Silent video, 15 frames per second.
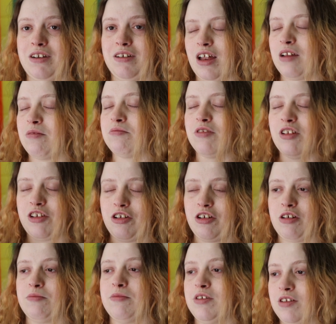I'm
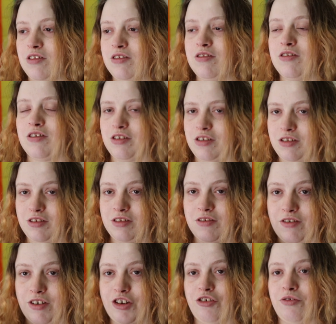determined to
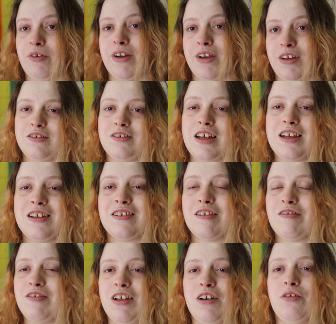graduate. Set
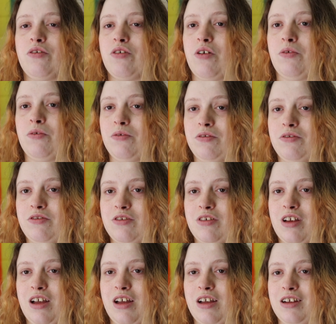yourself little goals
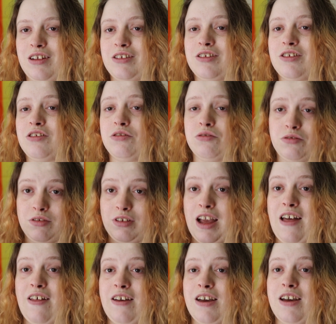and you'll
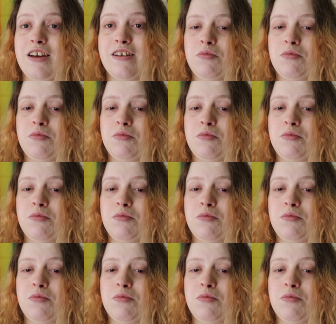get there.